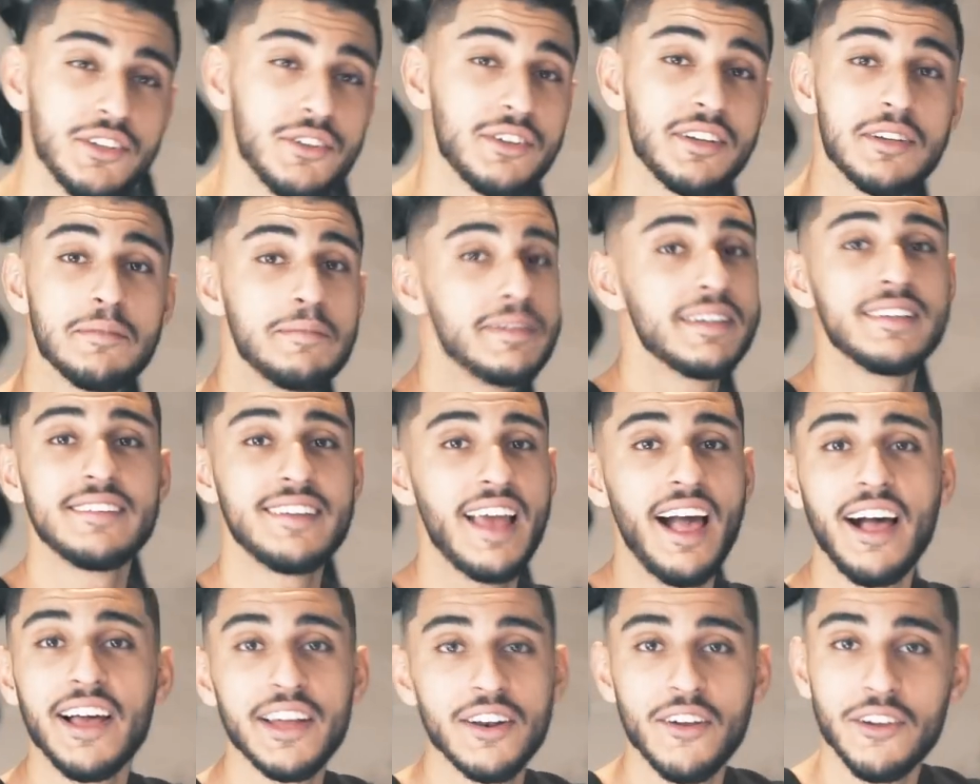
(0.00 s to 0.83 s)
you can be
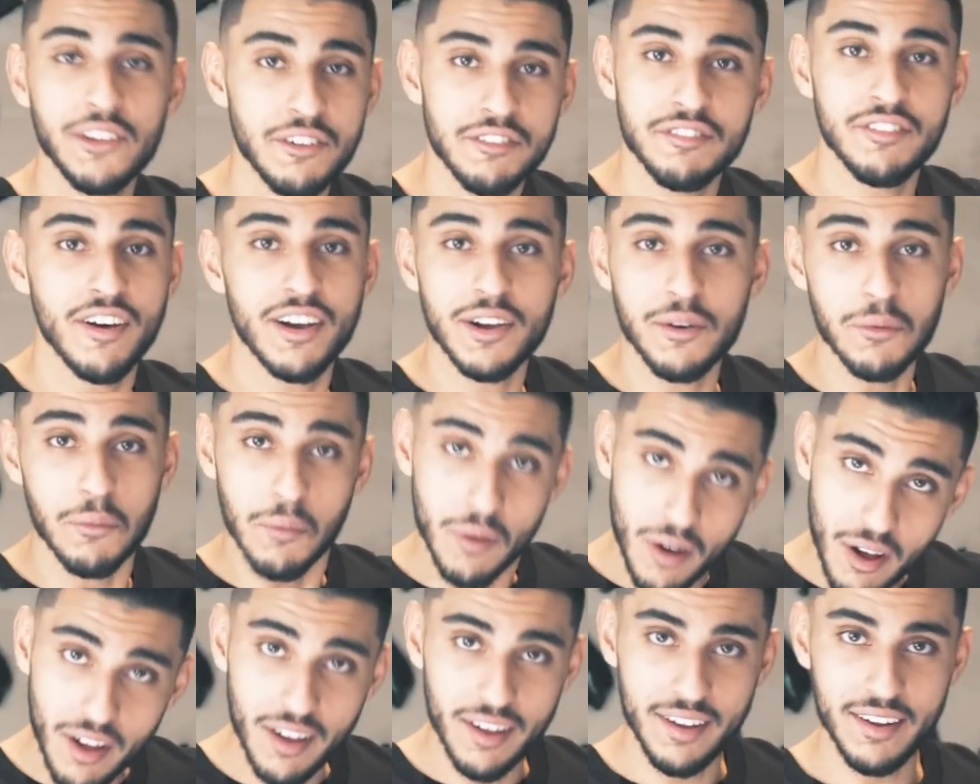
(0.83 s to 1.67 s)
Italian all you
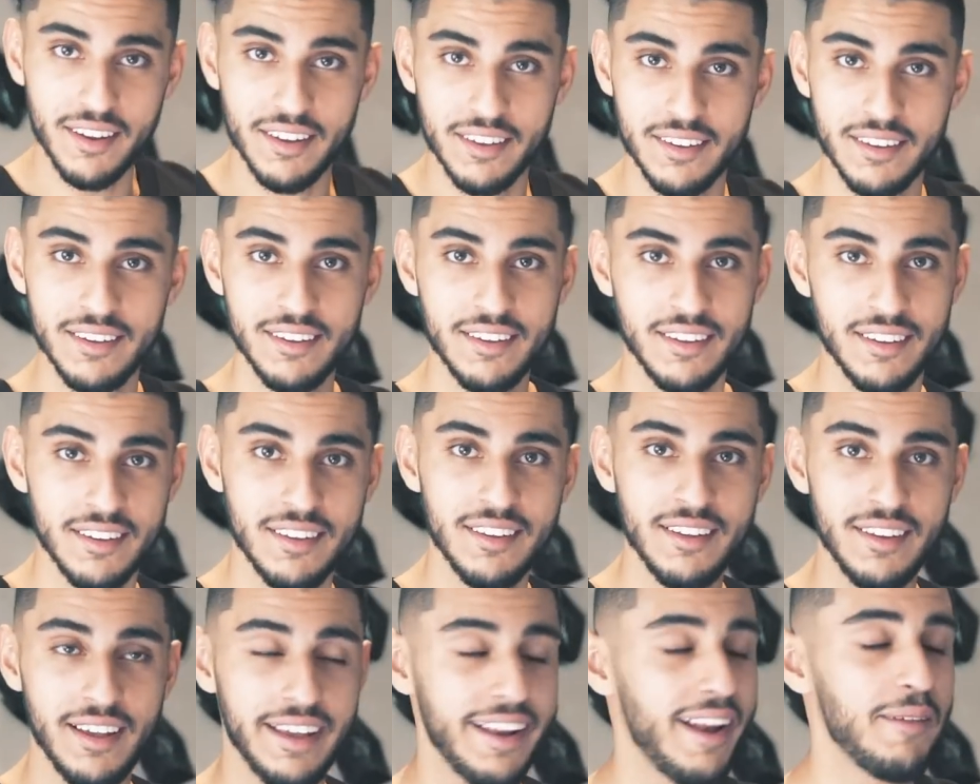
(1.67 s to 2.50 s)
want,
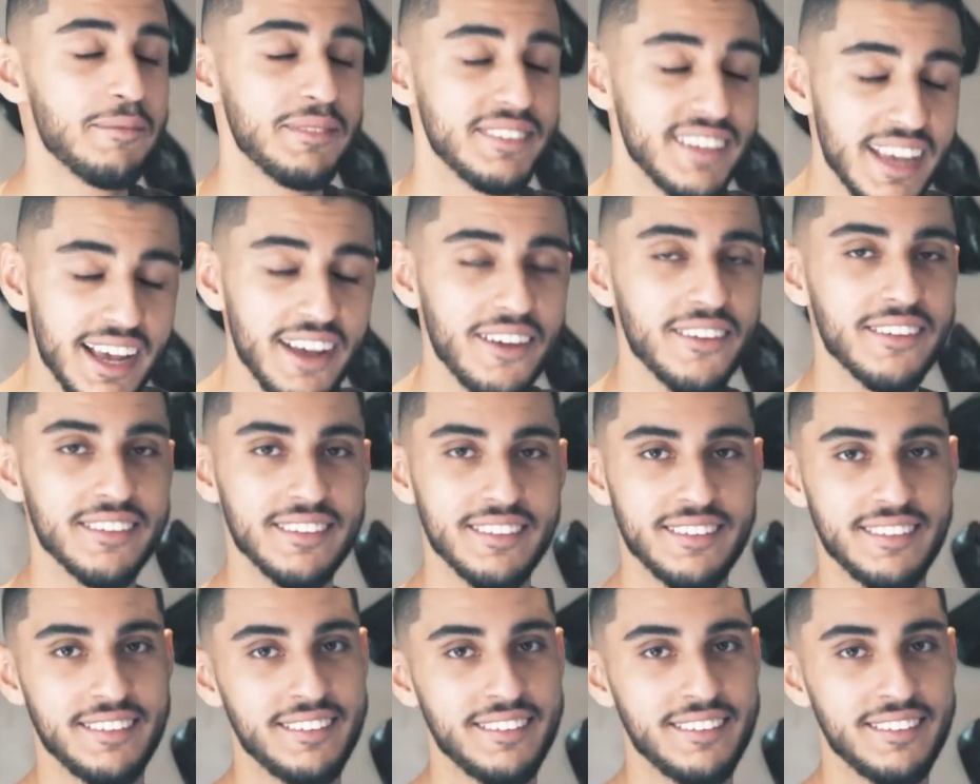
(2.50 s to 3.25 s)
and I'm down.